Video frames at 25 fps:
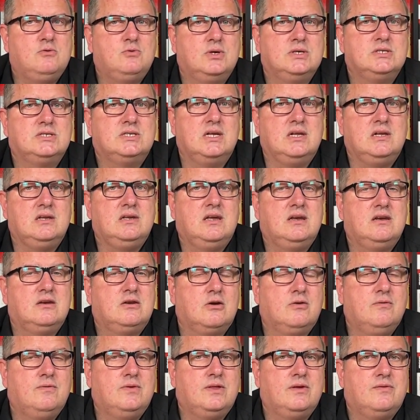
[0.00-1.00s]
resilient
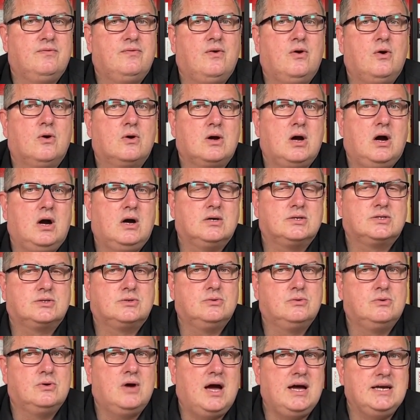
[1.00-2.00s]
over the forecast
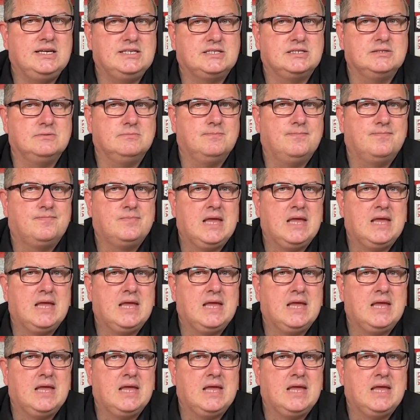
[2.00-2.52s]
horizon.